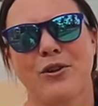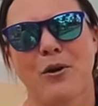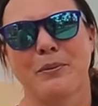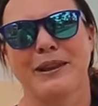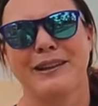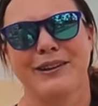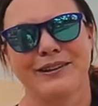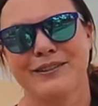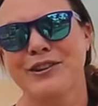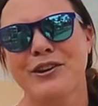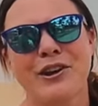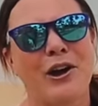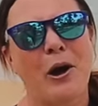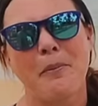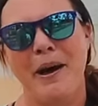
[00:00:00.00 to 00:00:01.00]
normally looks. So you
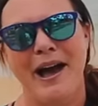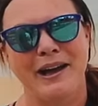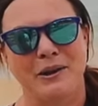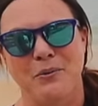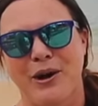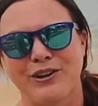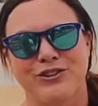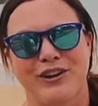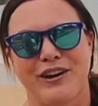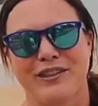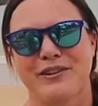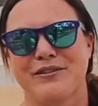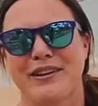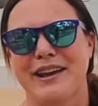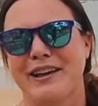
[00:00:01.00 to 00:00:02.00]
can go back and watch our
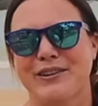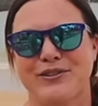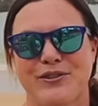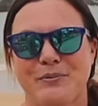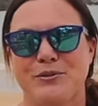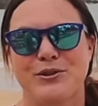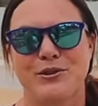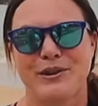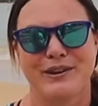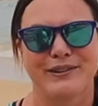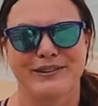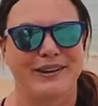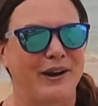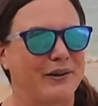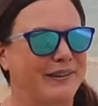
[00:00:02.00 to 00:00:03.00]
other videos from two
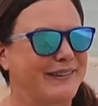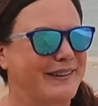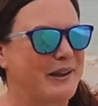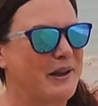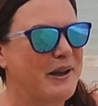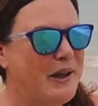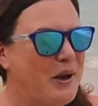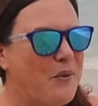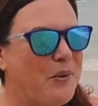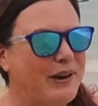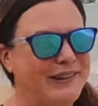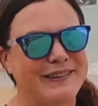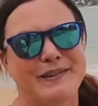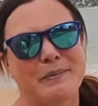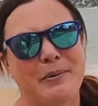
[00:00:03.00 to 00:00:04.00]
years ago to see what
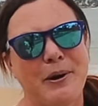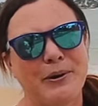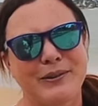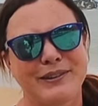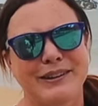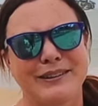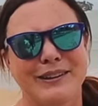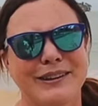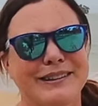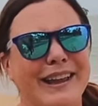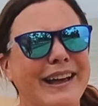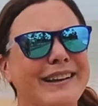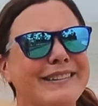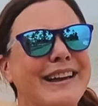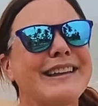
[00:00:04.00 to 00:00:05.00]
it's supposed to look
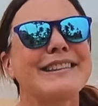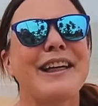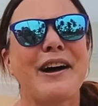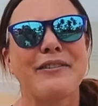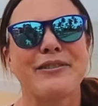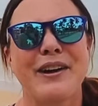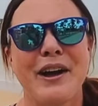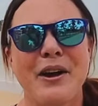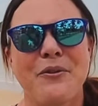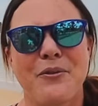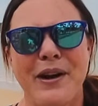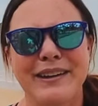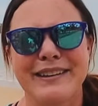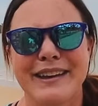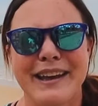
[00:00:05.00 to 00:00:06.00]
like. Because I love
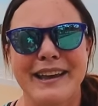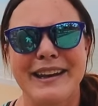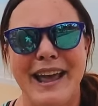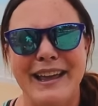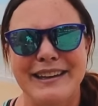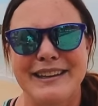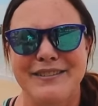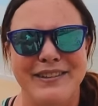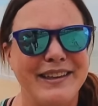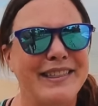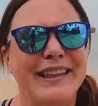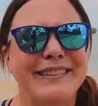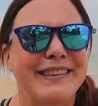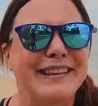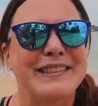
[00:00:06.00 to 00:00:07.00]
renting an A T V.
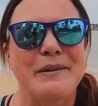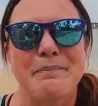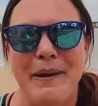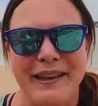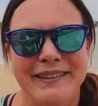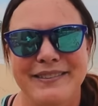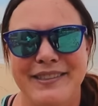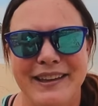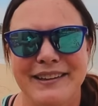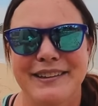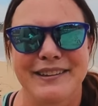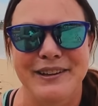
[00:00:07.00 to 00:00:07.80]
That's like the best thing to